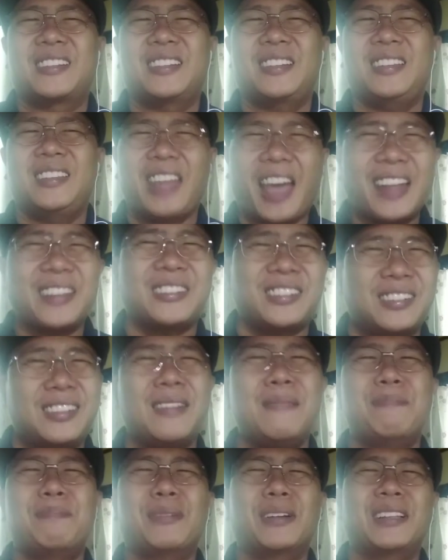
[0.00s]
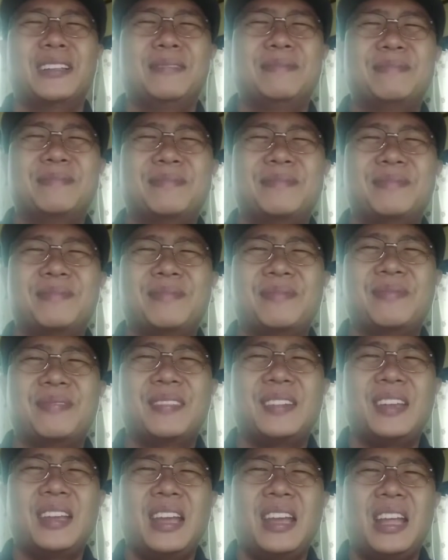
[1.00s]
That's simple.
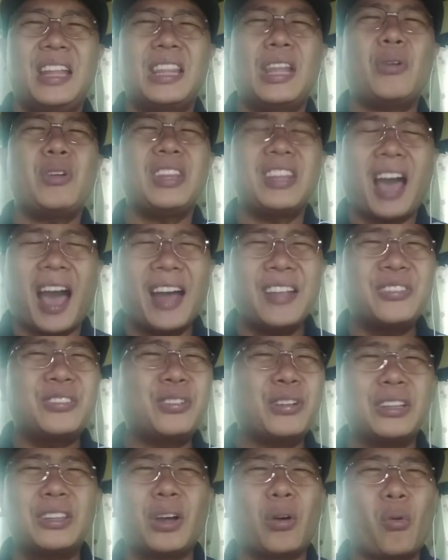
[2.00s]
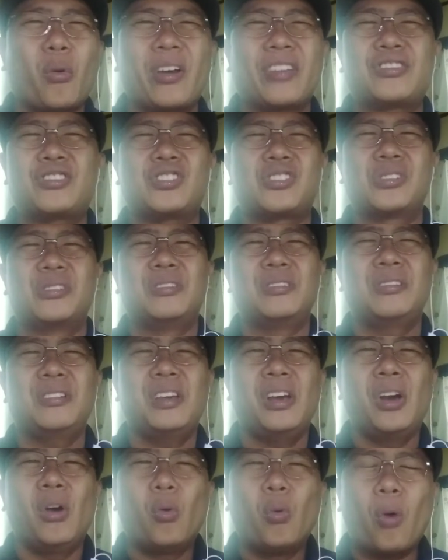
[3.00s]
Now, in answering the question,
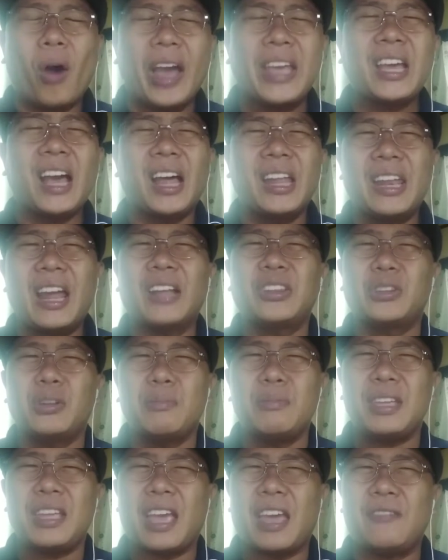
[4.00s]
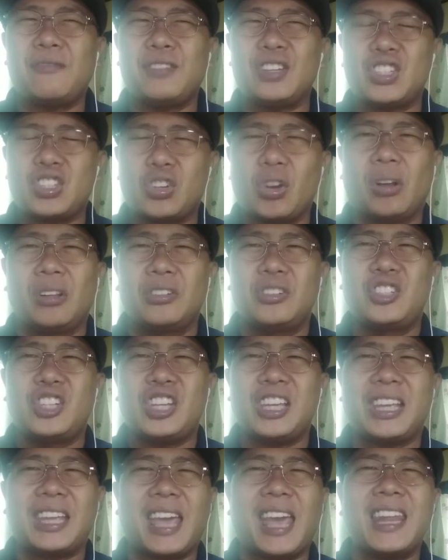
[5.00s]
why anatomy and
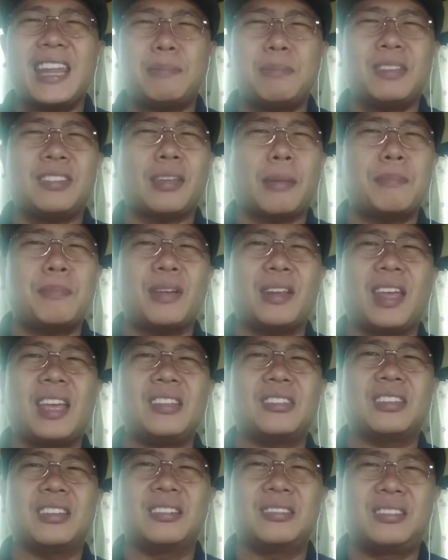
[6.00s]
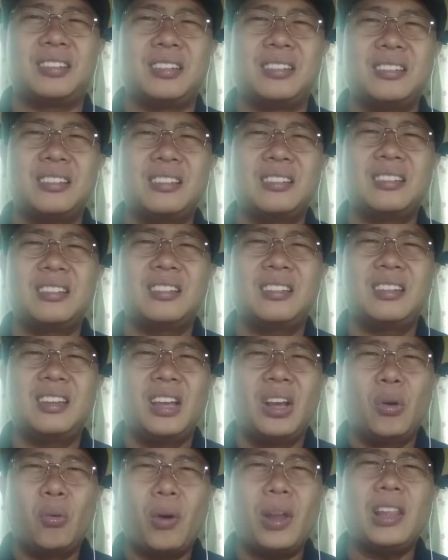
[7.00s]
physiology cannot be separated?
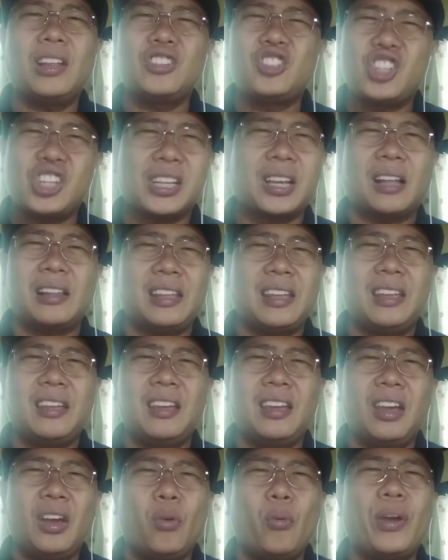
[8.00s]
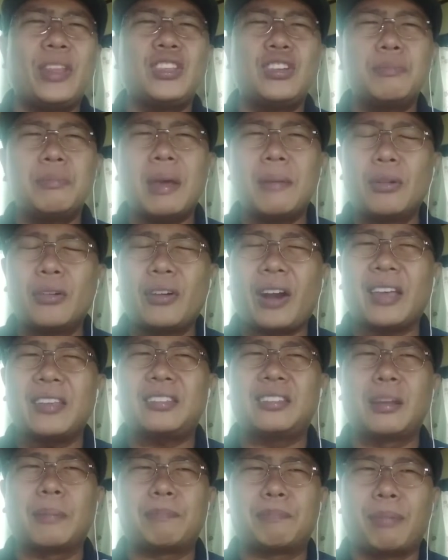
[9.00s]
Well, logically, when you
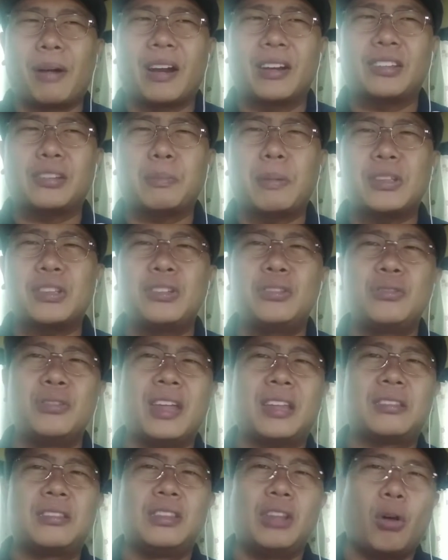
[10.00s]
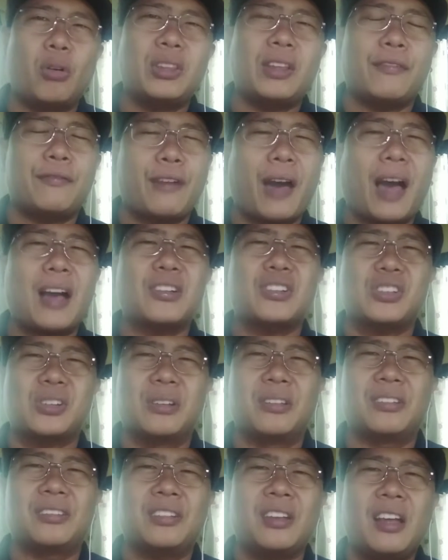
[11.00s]
memorize the parts but you do not know the
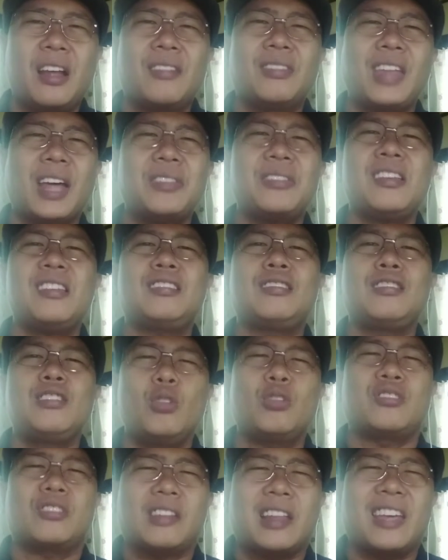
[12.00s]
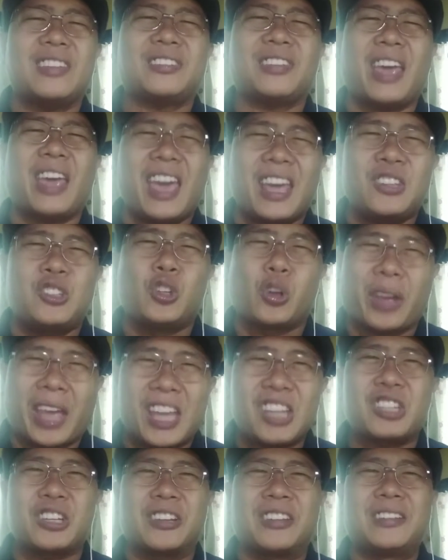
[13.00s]
functions, that is useless
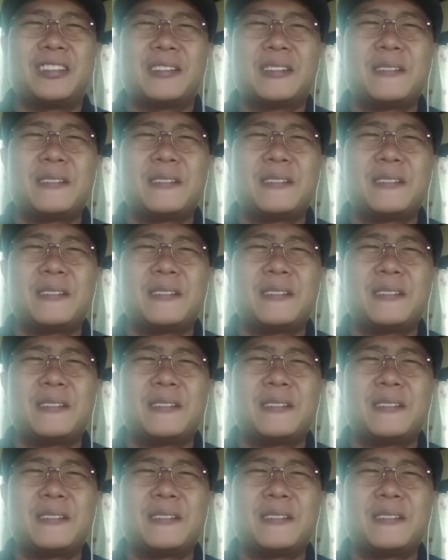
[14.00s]
education.